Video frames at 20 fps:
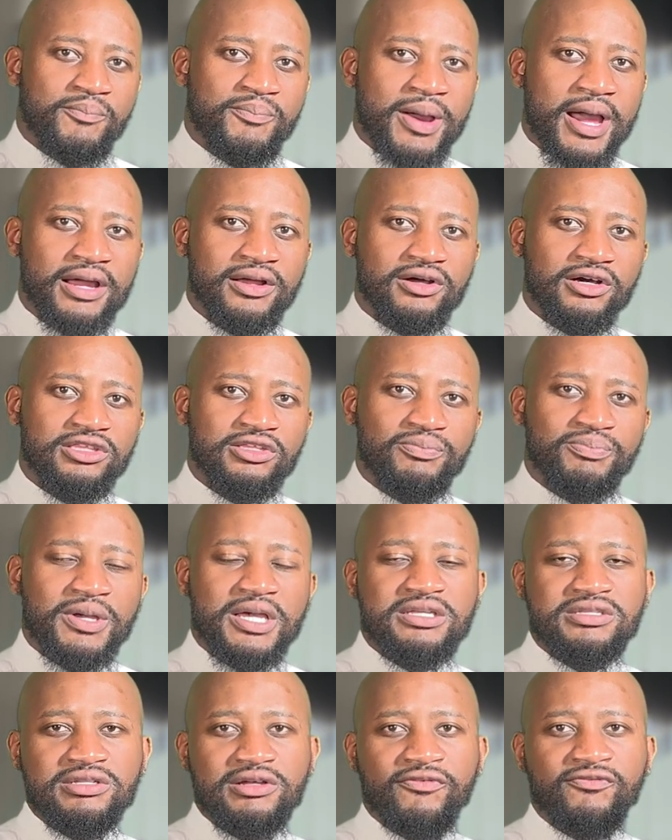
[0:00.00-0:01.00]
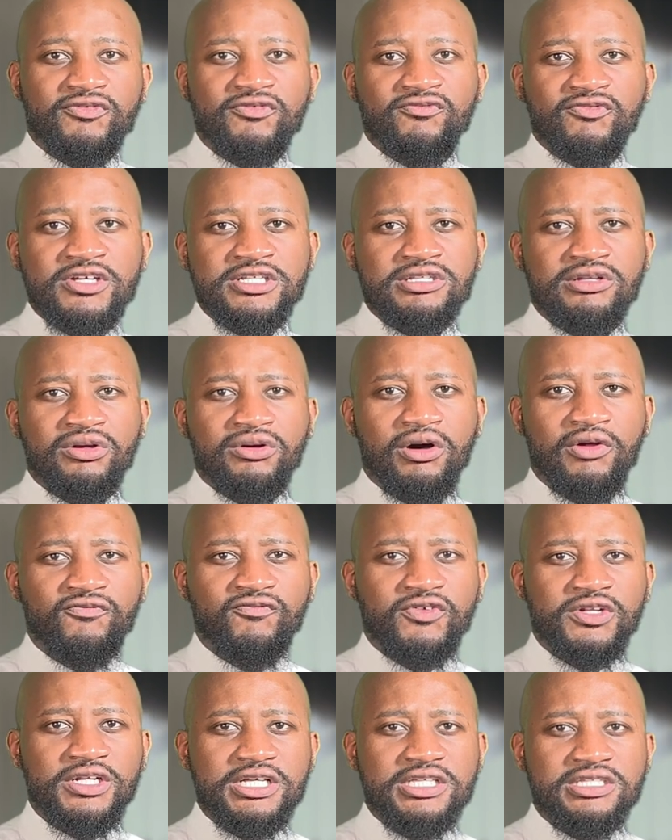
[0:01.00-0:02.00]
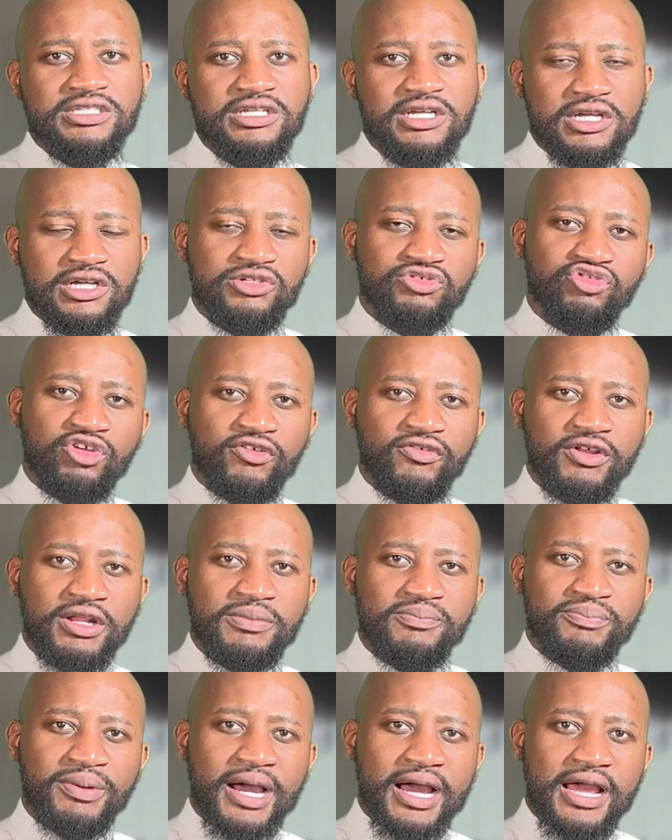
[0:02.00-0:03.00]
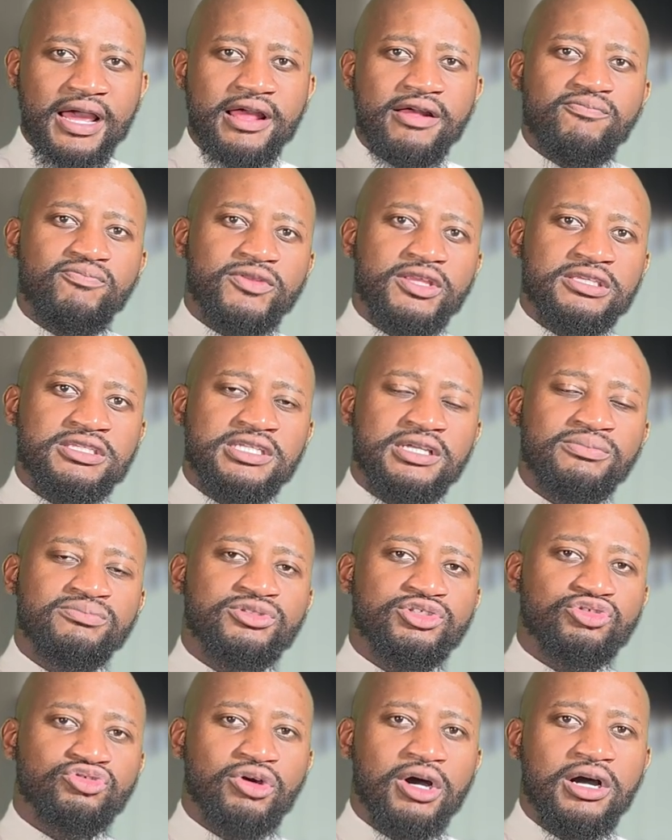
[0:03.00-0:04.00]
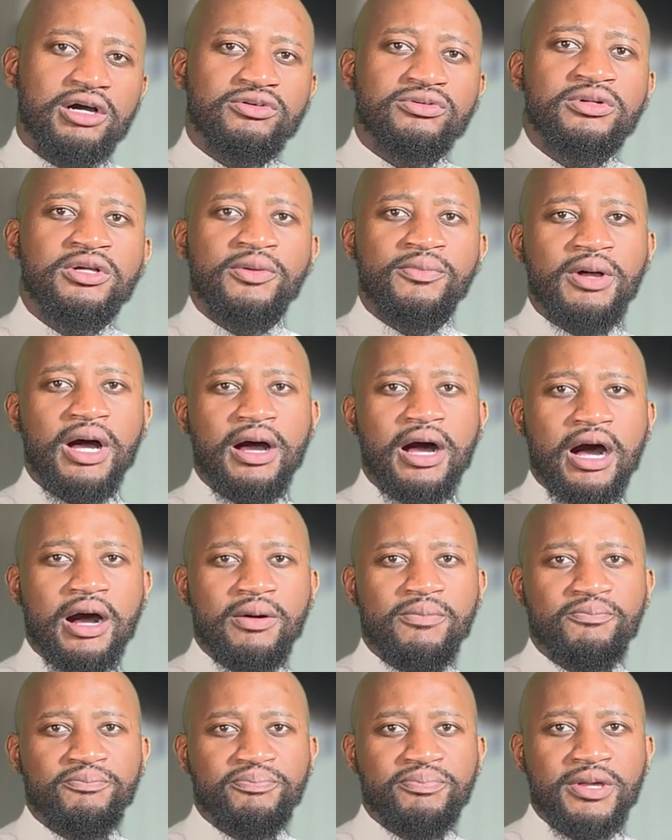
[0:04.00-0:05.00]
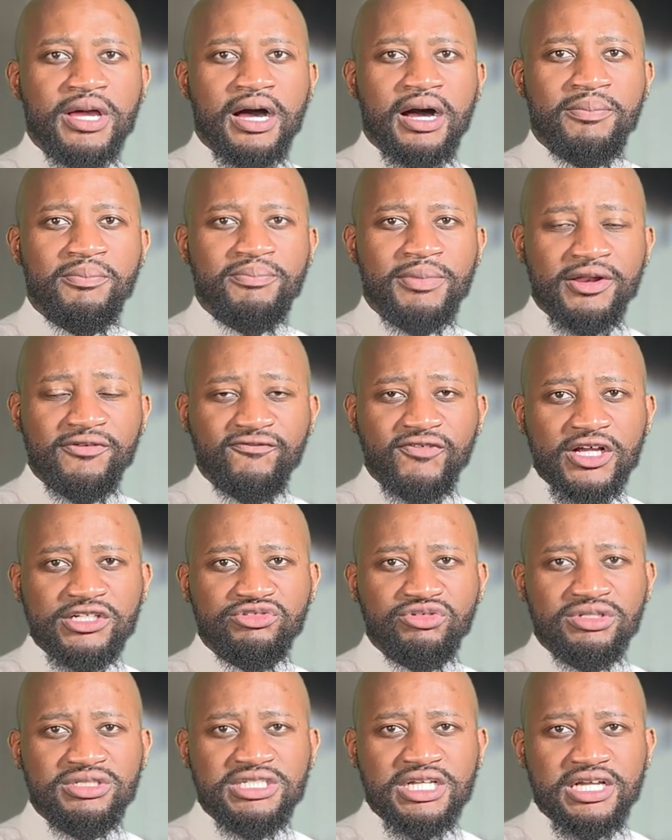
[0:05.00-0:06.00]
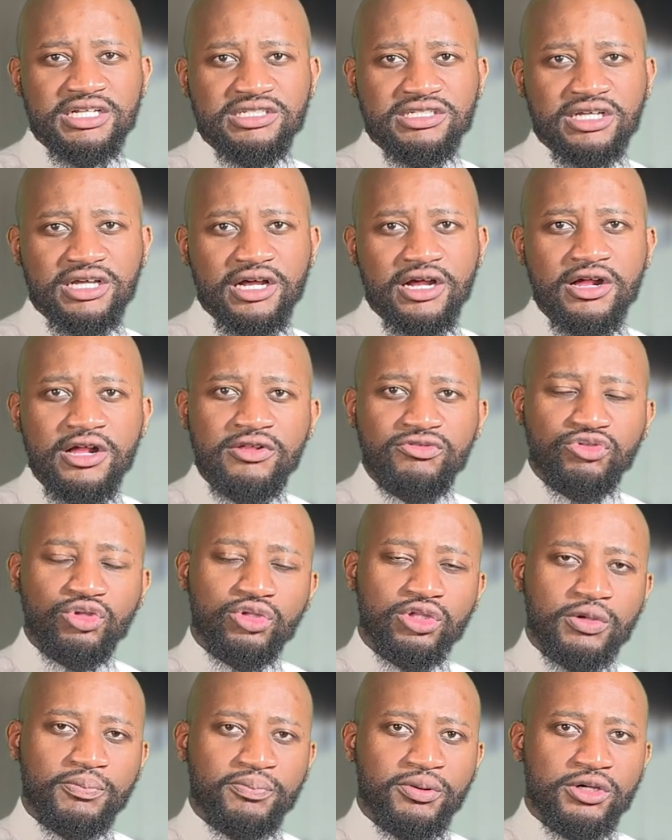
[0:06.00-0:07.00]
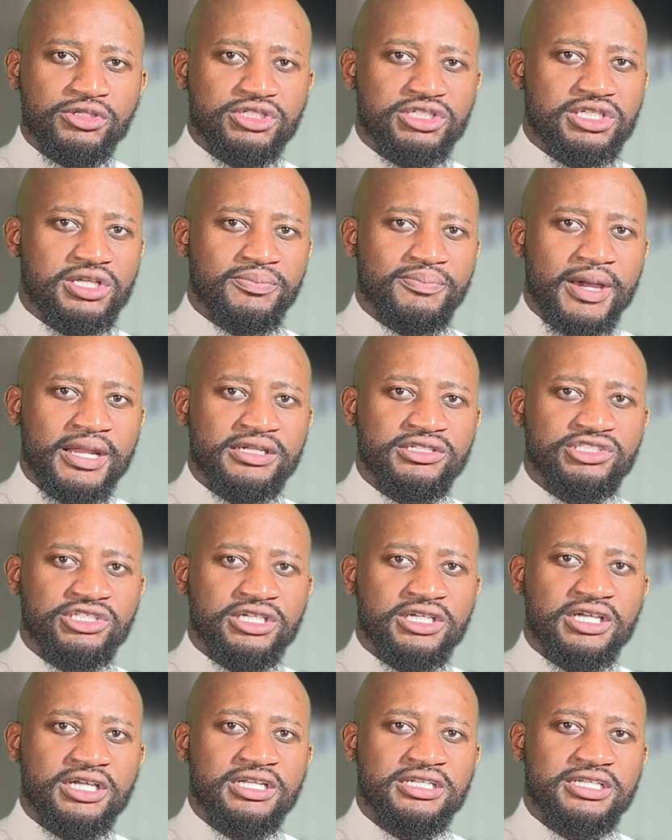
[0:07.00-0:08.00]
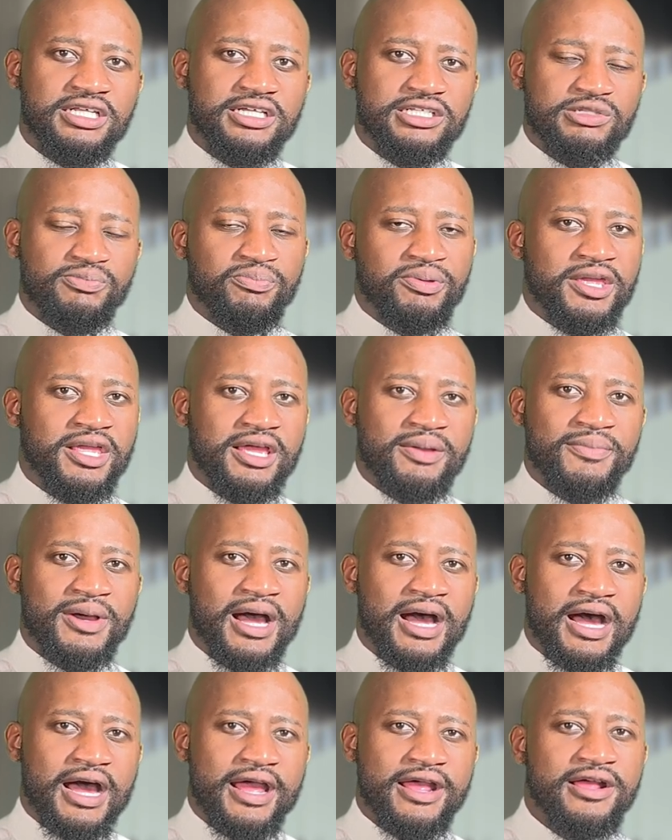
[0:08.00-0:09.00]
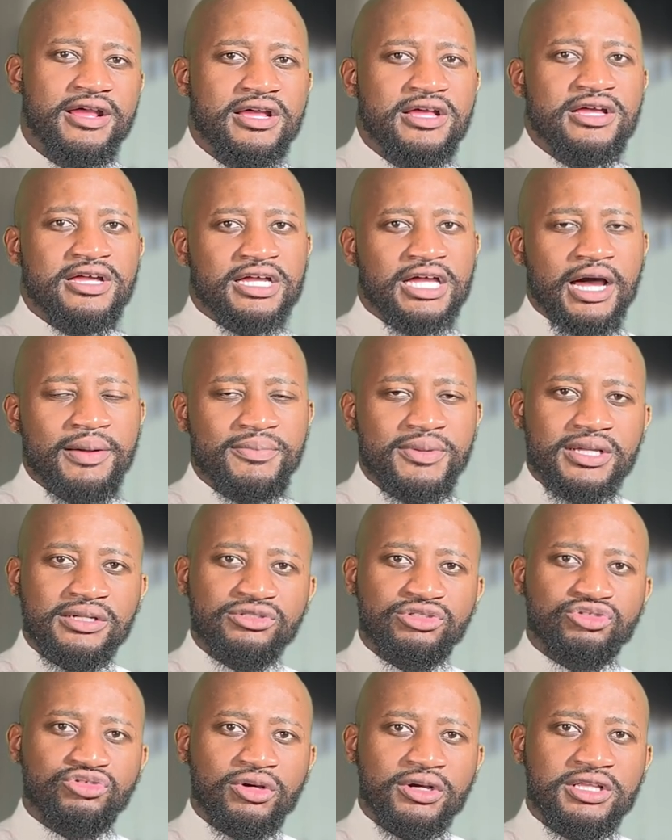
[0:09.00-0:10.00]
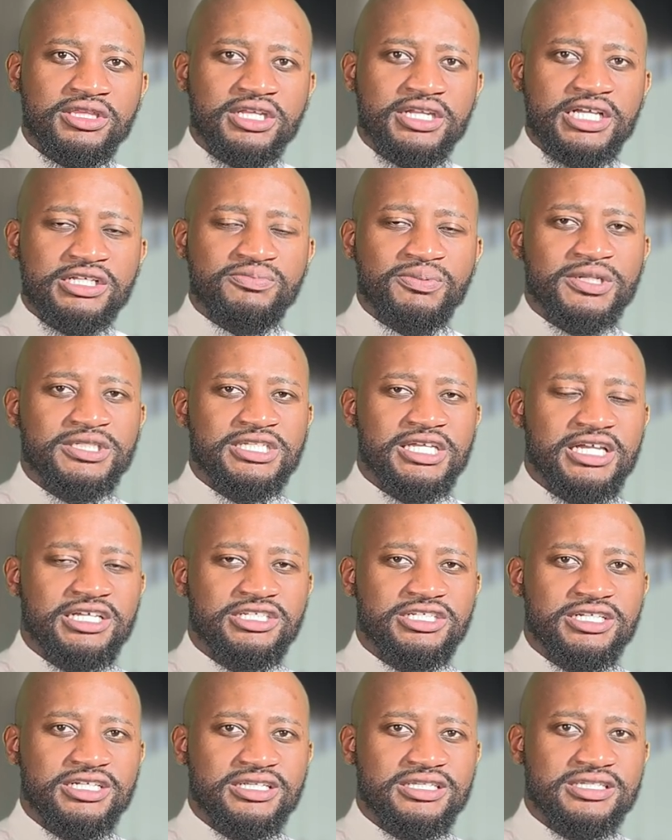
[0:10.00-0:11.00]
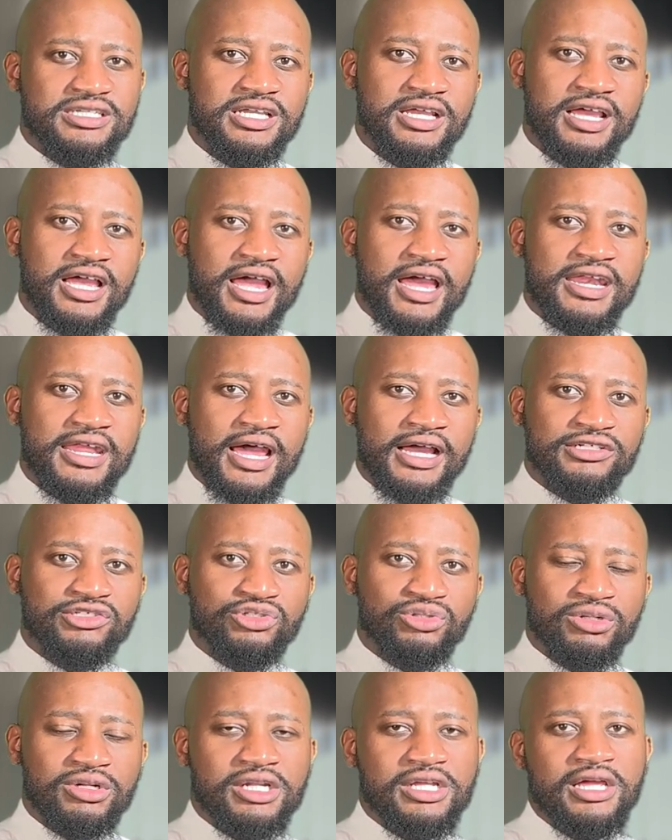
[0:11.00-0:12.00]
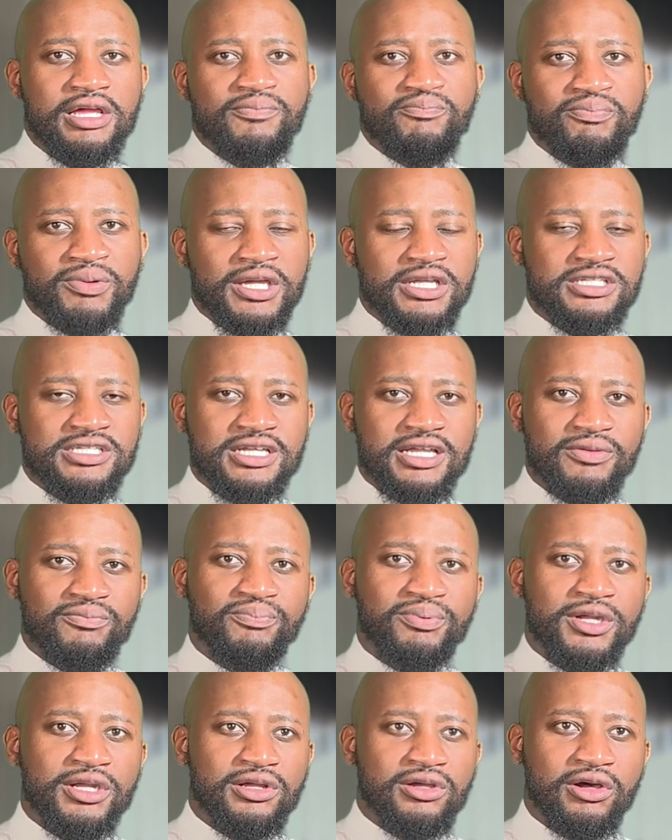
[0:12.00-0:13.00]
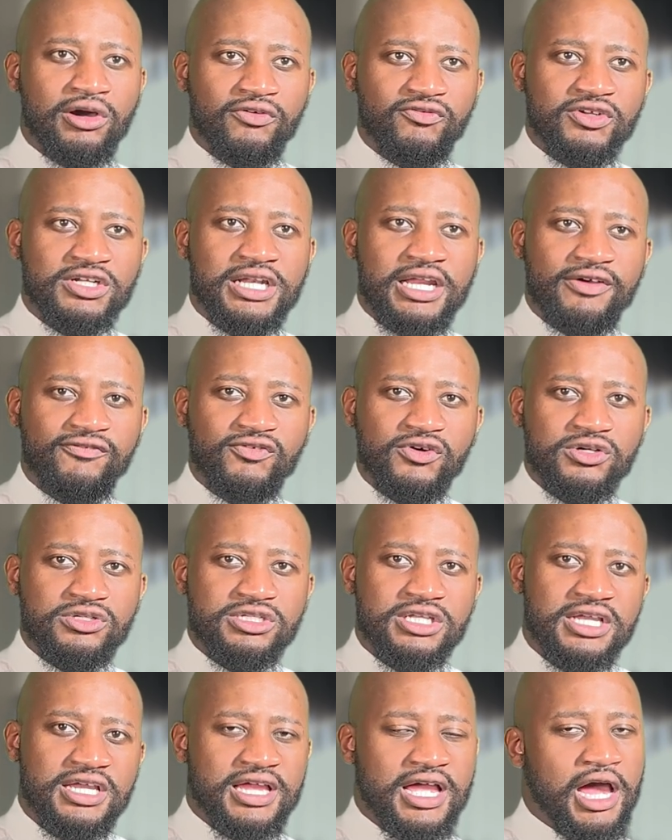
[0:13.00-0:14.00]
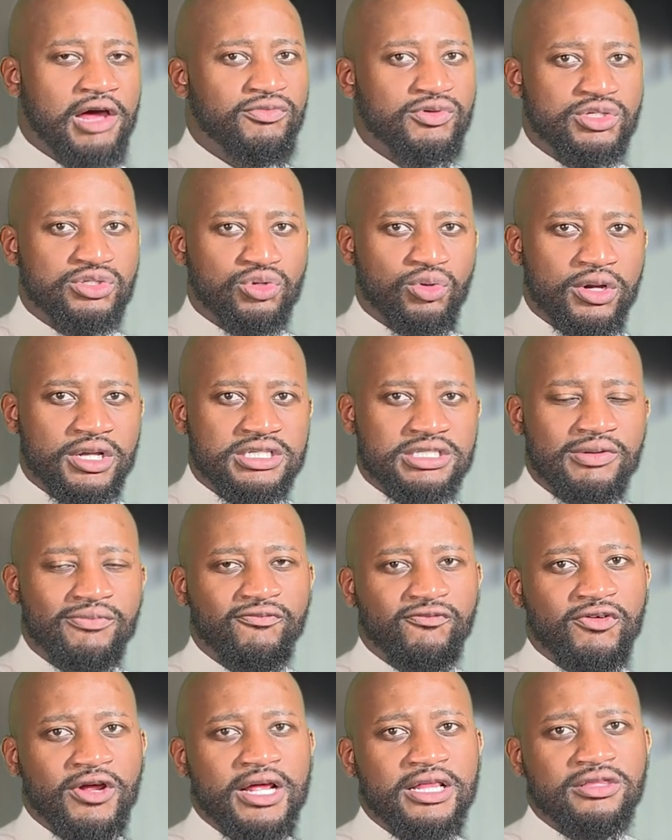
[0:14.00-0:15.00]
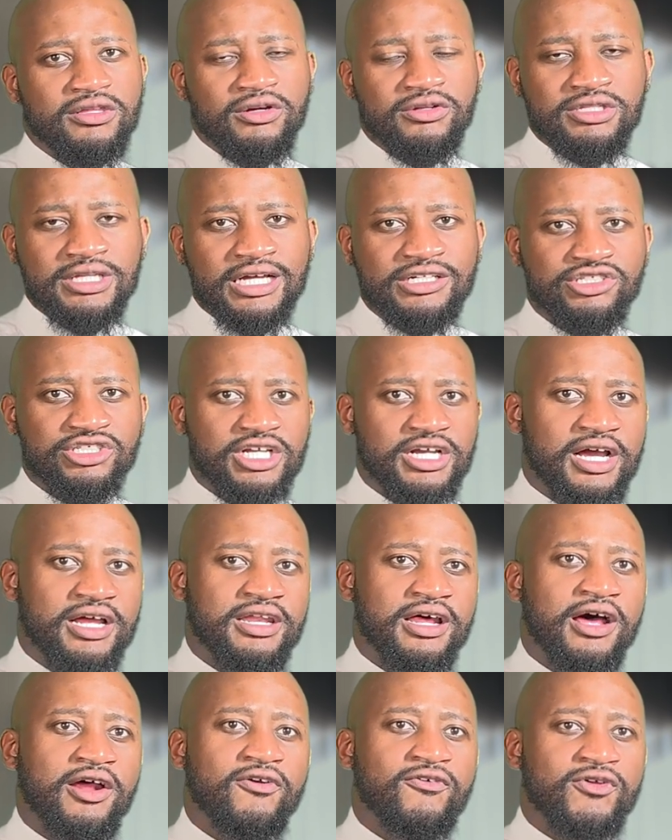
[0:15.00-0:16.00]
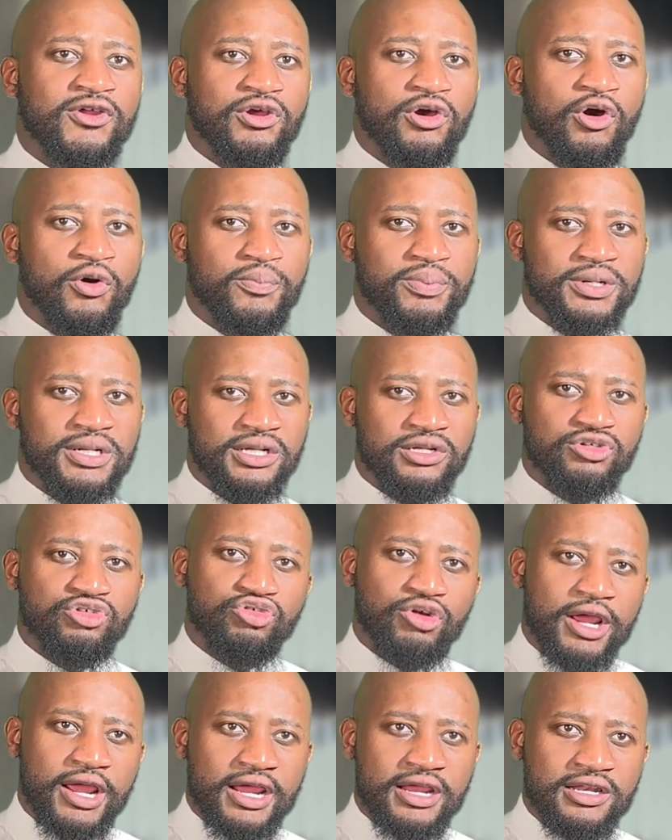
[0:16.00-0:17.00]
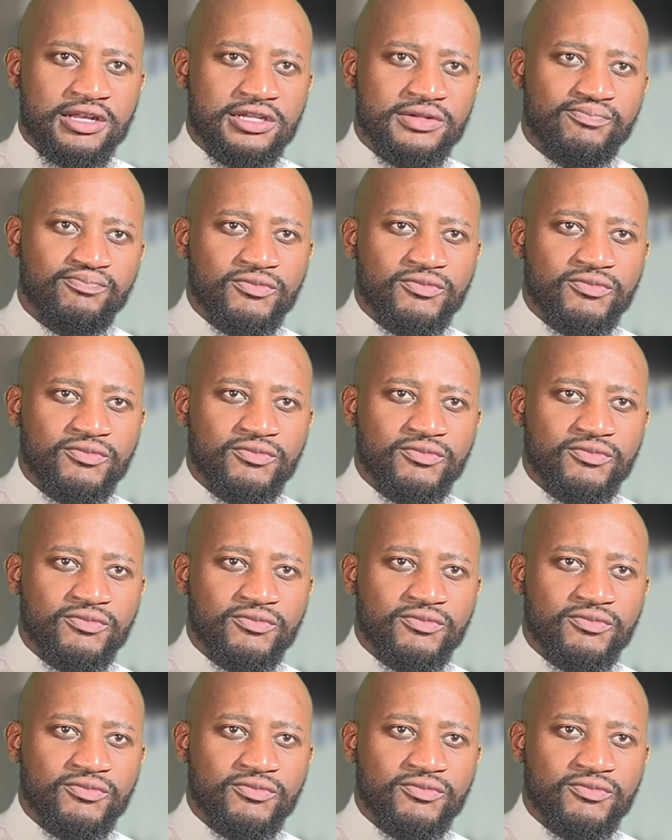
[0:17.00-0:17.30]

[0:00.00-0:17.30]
back on the base of investor confidence, driven by some strong manufacturing data through the Purchasing Manager Index, PMI, coming stronger than expectations and actually beating pre-COVID levels and restoring some faith on that China reopening trade.